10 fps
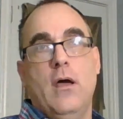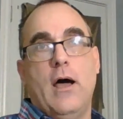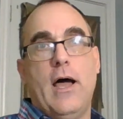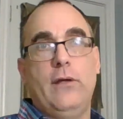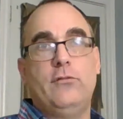
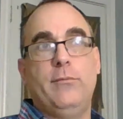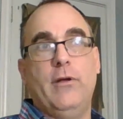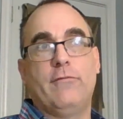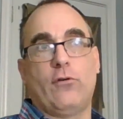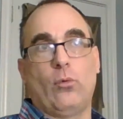I used to be
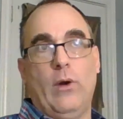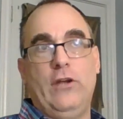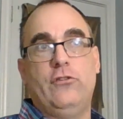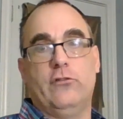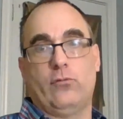a
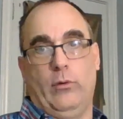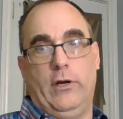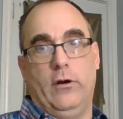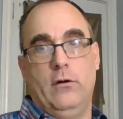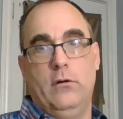voracious
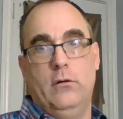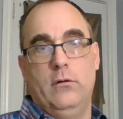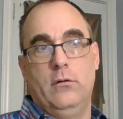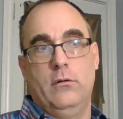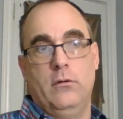reader
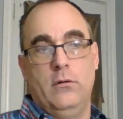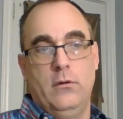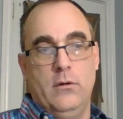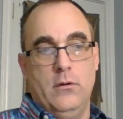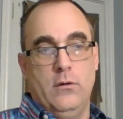
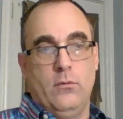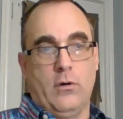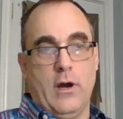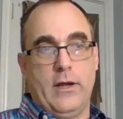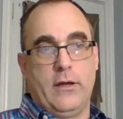
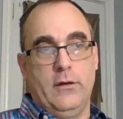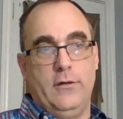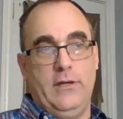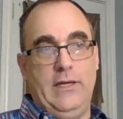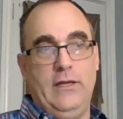where I
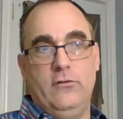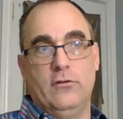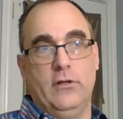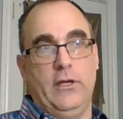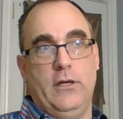could
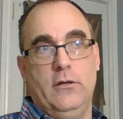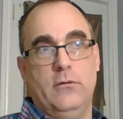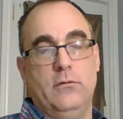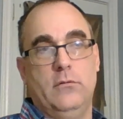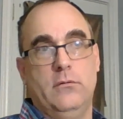easily,
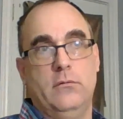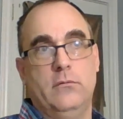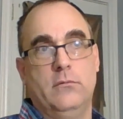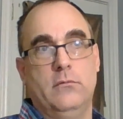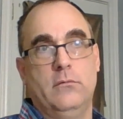
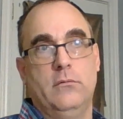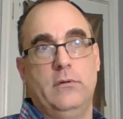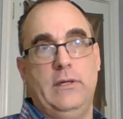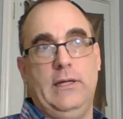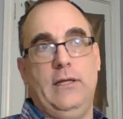
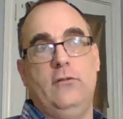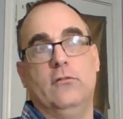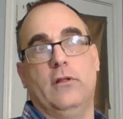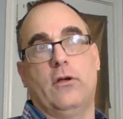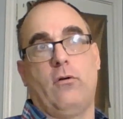
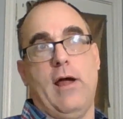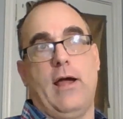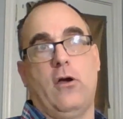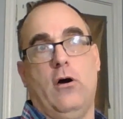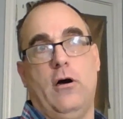easily
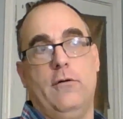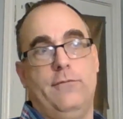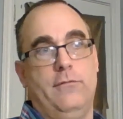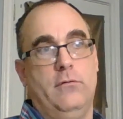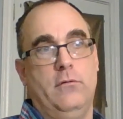crack off.